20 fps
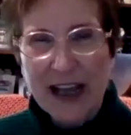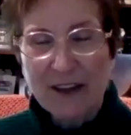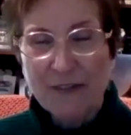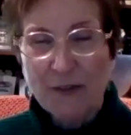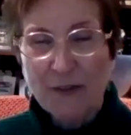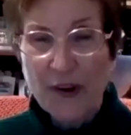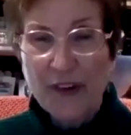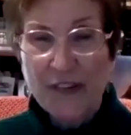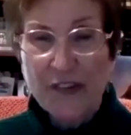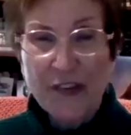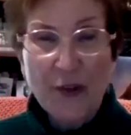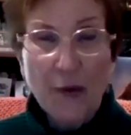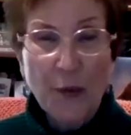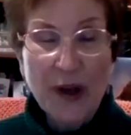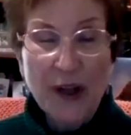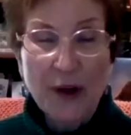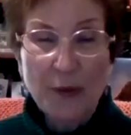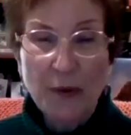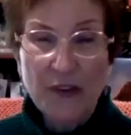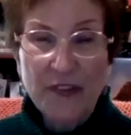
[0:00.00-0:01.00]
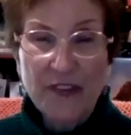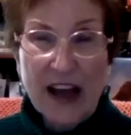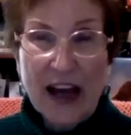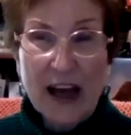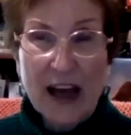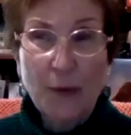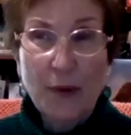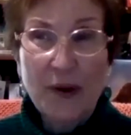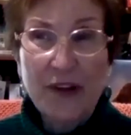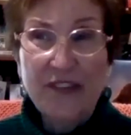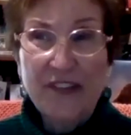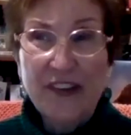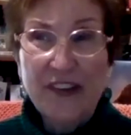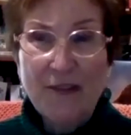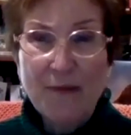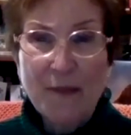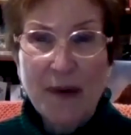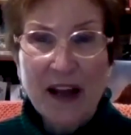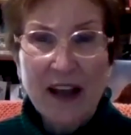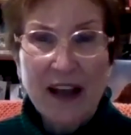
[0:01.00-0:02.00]
a voice in the wind was, how do
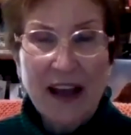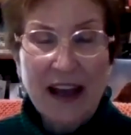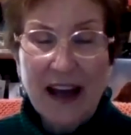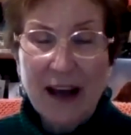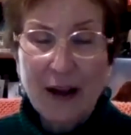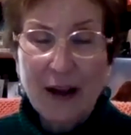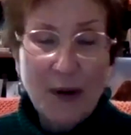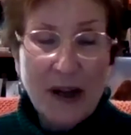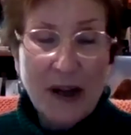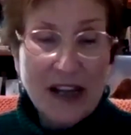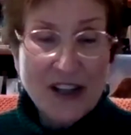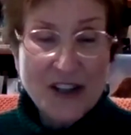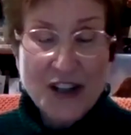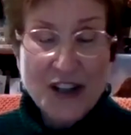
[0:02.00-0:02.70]
I